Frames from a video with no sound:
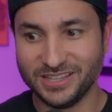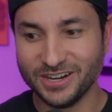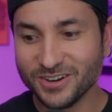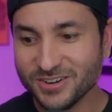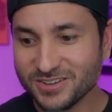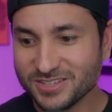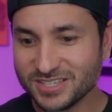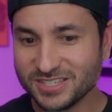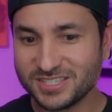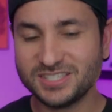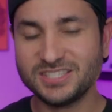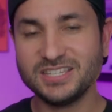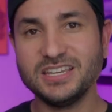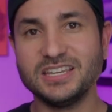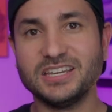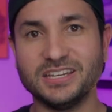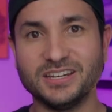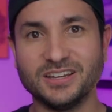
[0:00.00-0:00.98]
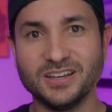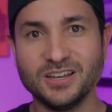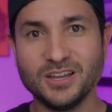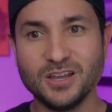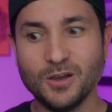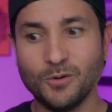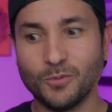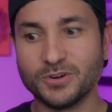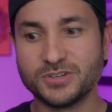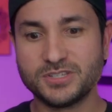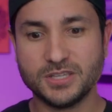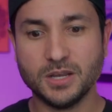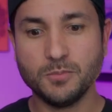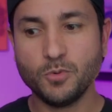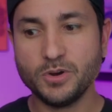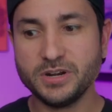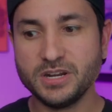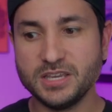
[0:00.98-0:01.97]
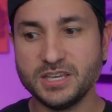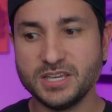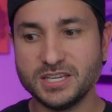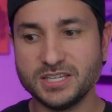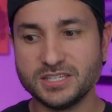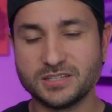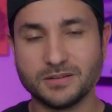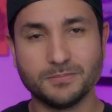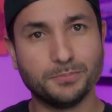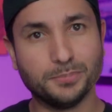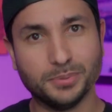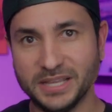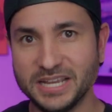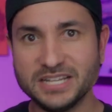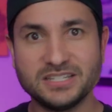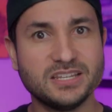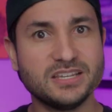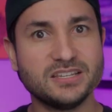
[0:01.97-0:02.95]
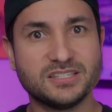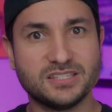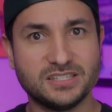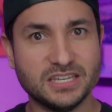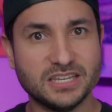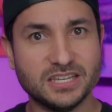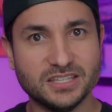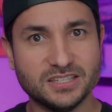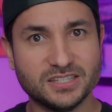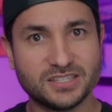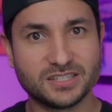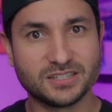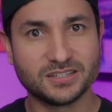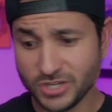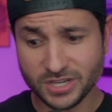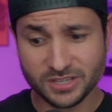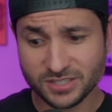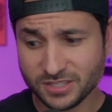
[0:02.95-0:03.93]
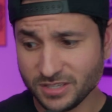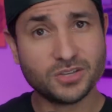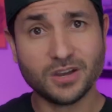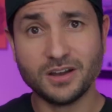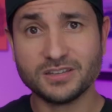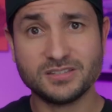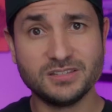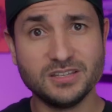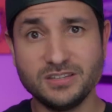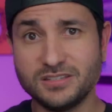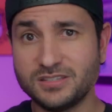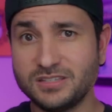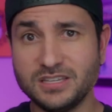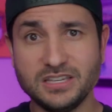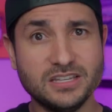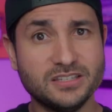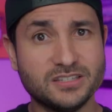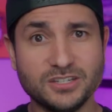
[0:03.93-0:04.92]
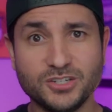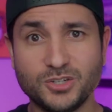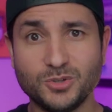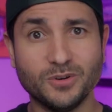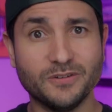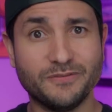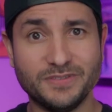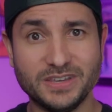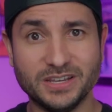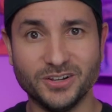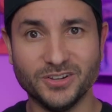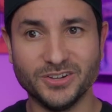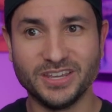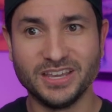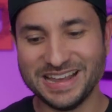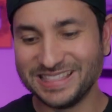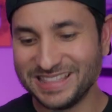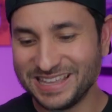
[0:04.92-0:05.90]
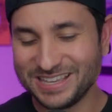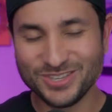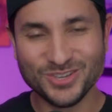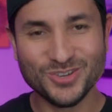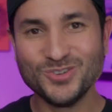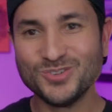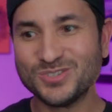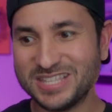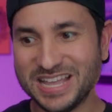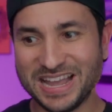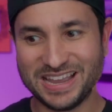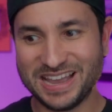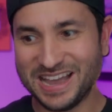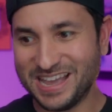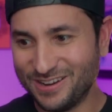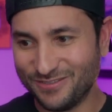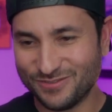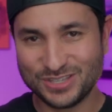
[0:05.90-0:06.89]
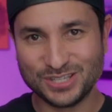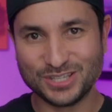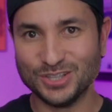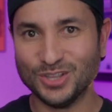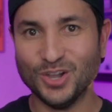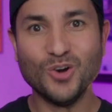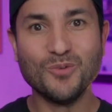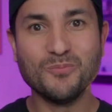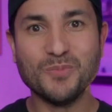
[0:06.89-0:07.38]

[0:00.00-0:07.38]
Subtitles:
There is a scene where someone is planting seeds, just tossing seeds into a field. And they use that kind of slow